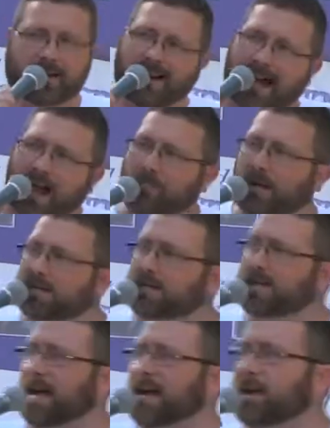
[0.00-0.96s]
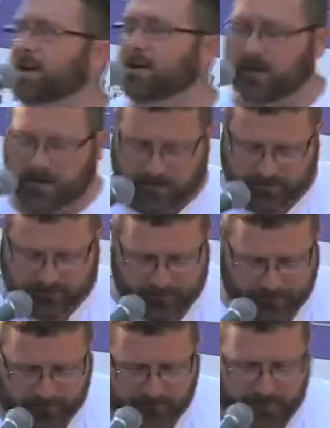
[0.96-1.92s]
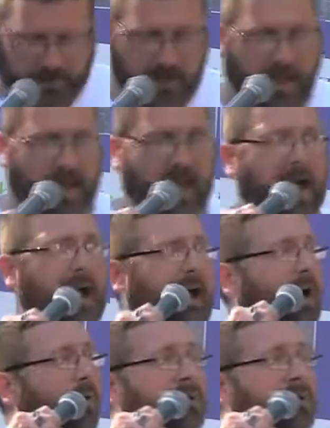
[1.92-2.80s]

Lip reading: 9 months later, I